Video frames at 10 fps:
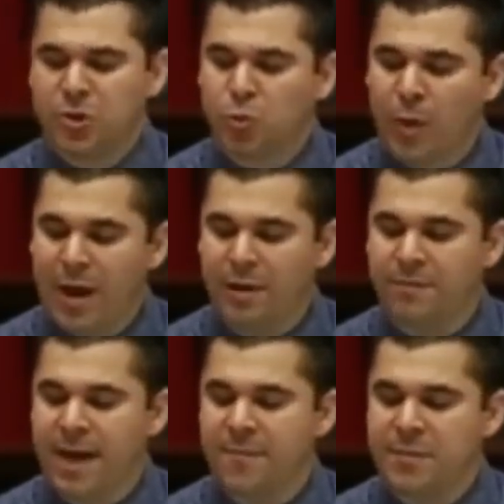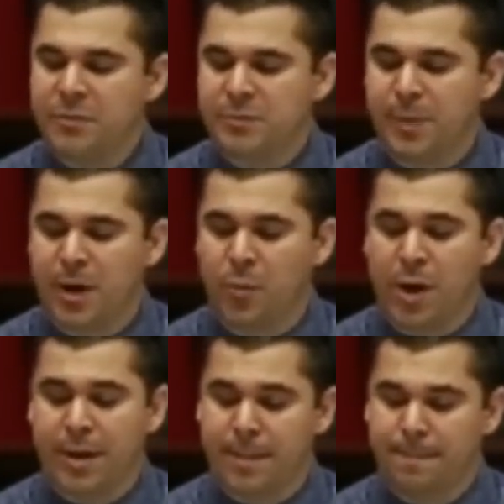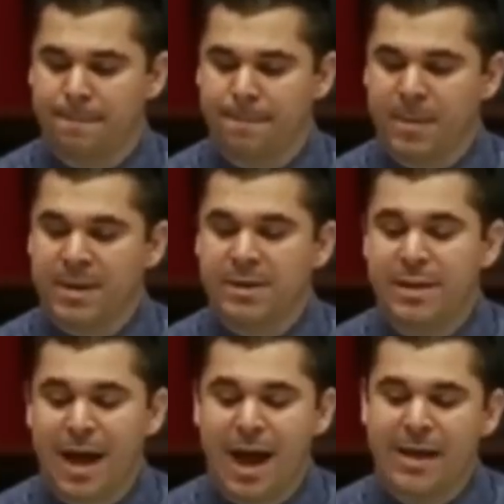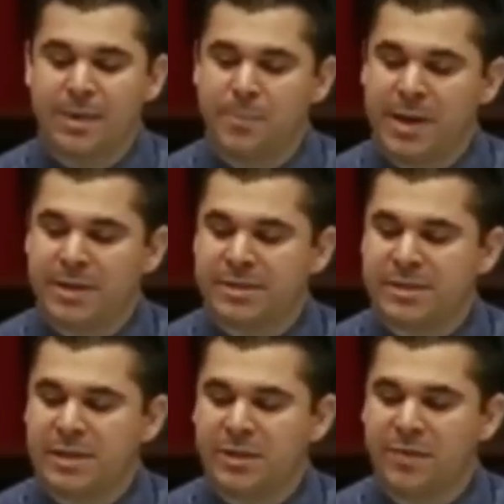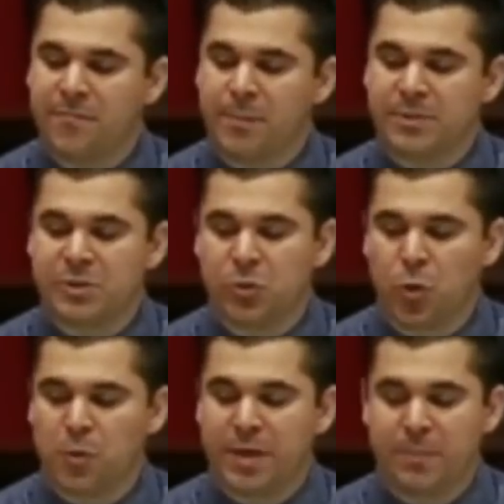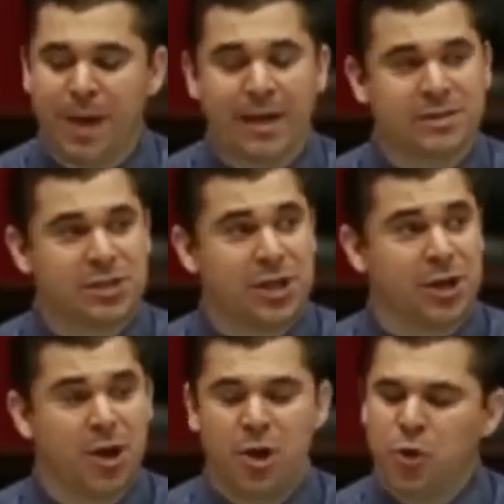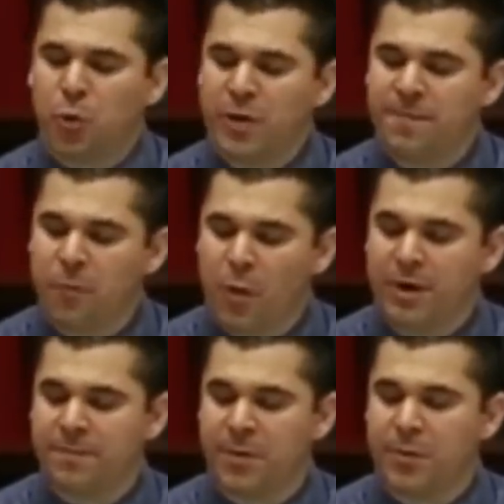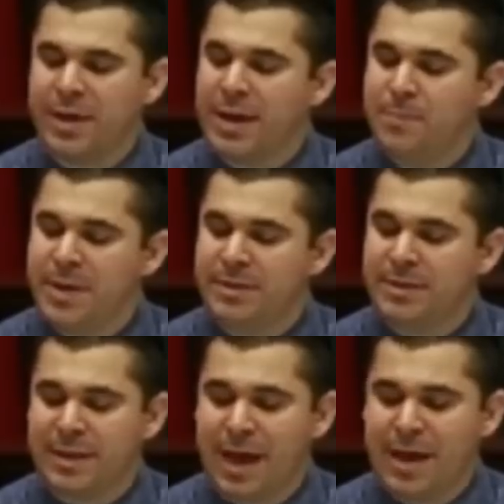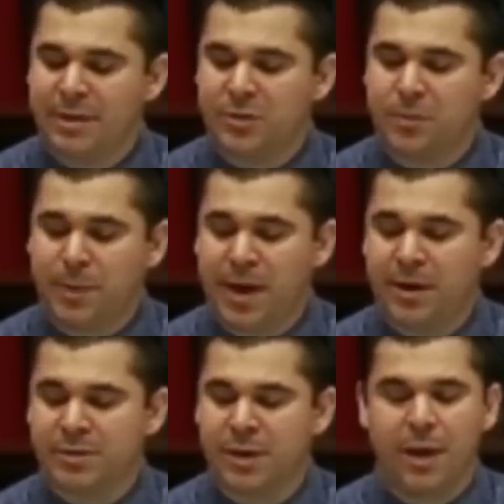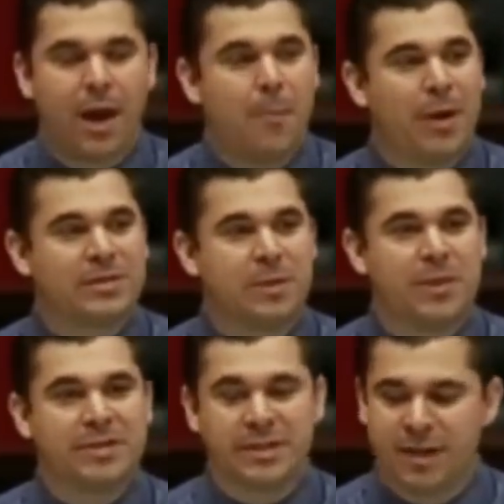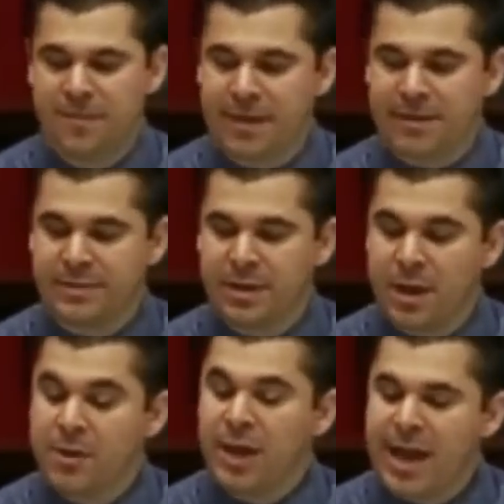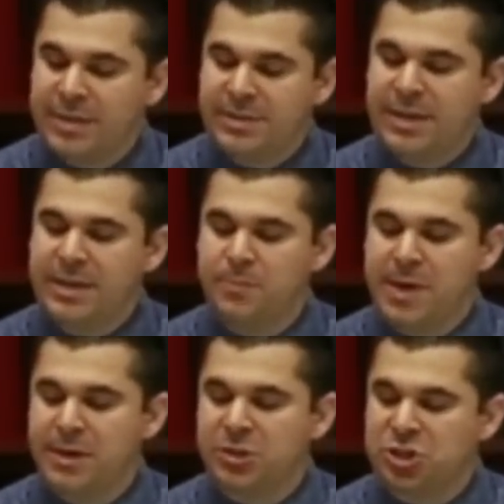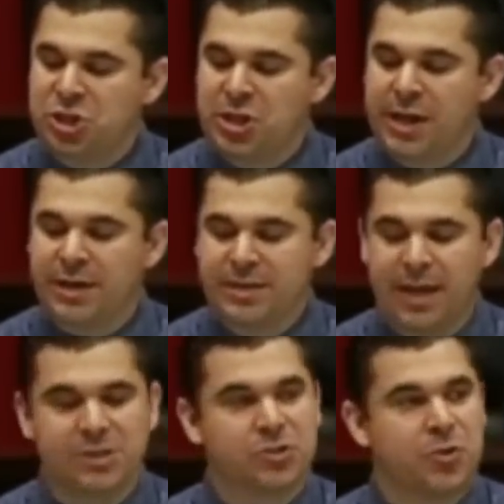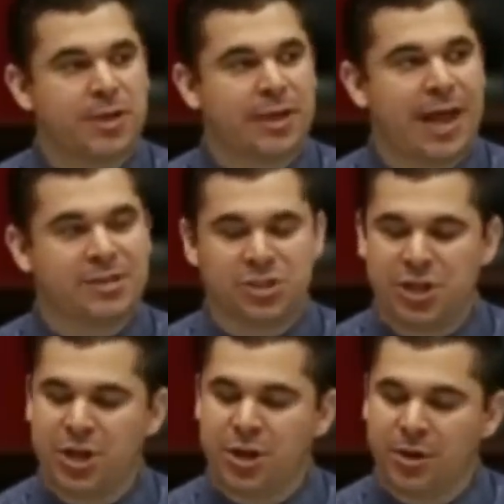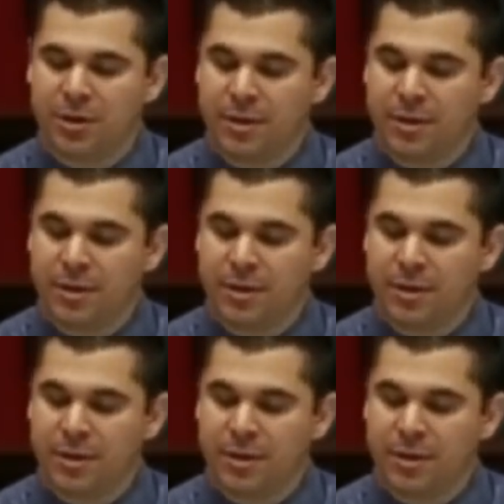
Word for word: 12 have used marijuana. 9 admitted to stealing from a store within the past year. 24 out of 30 admitted to lying to their parents about something significant. 18 admitted to cheating on a test during the last year.